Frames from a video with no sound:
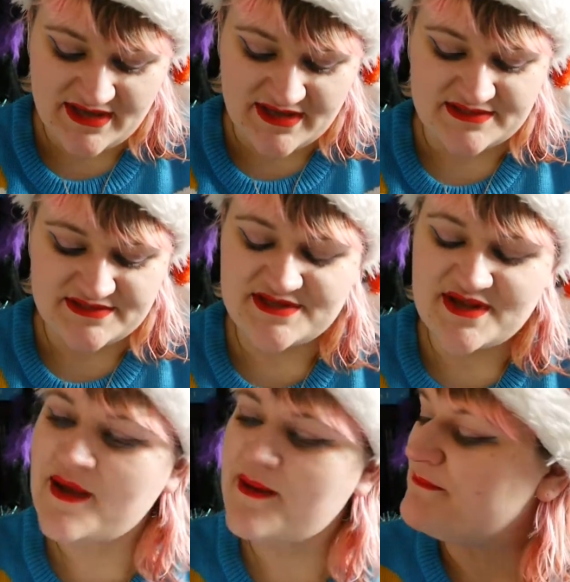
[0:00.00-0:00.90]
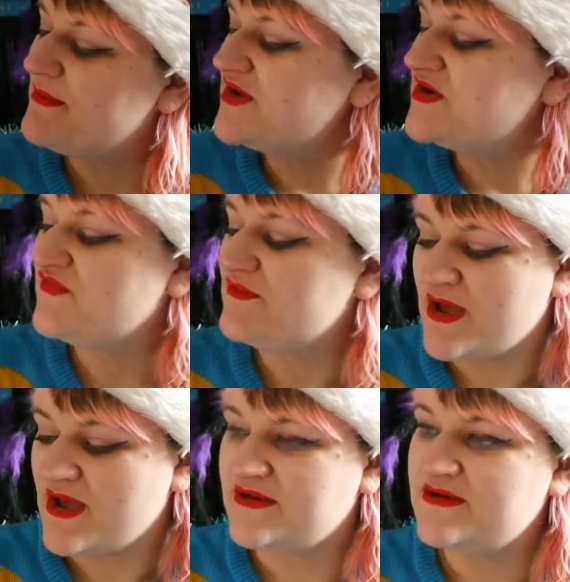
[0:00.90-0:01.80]
is Burn for
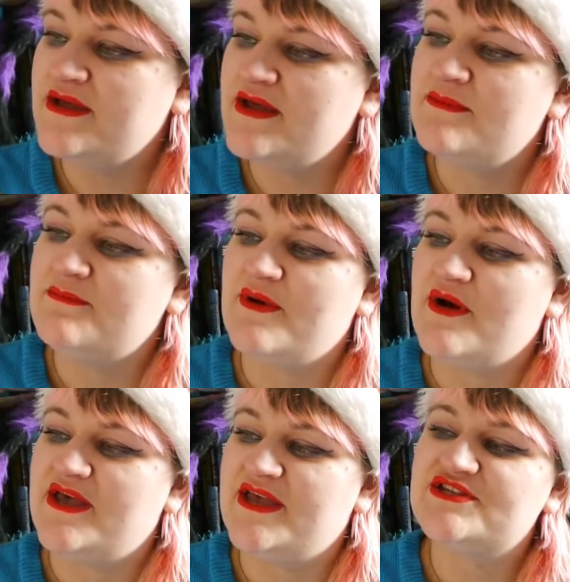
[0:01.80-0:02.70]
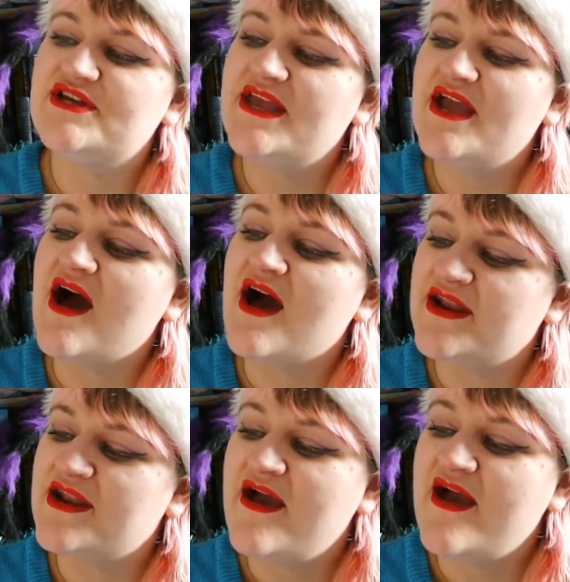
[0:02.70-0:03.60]
Burn by Jenny
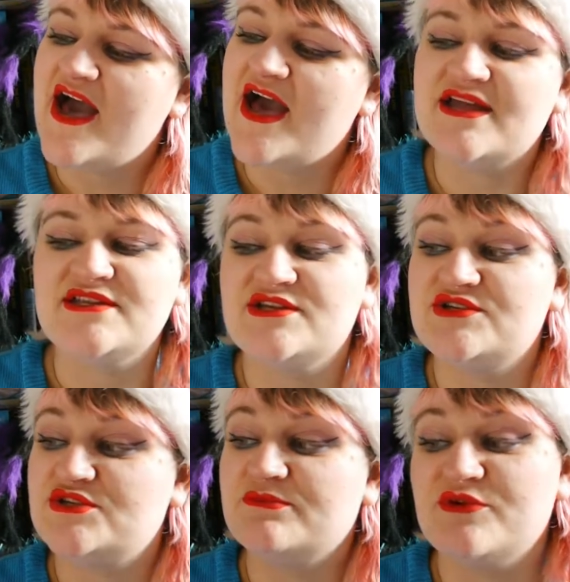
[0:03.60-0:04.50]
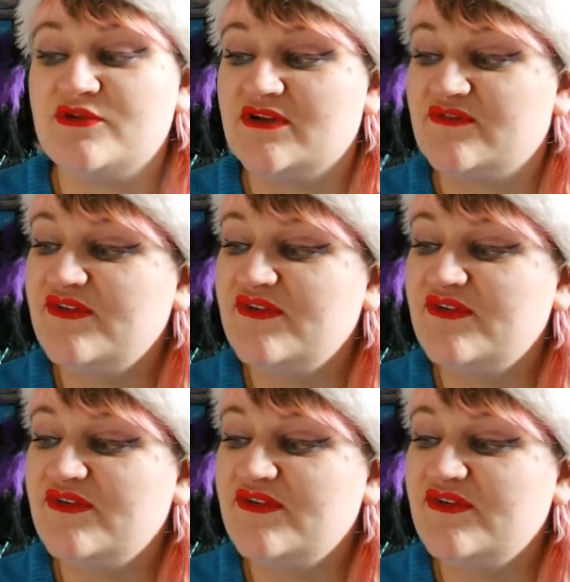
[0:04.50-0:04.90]
Han and Siobhan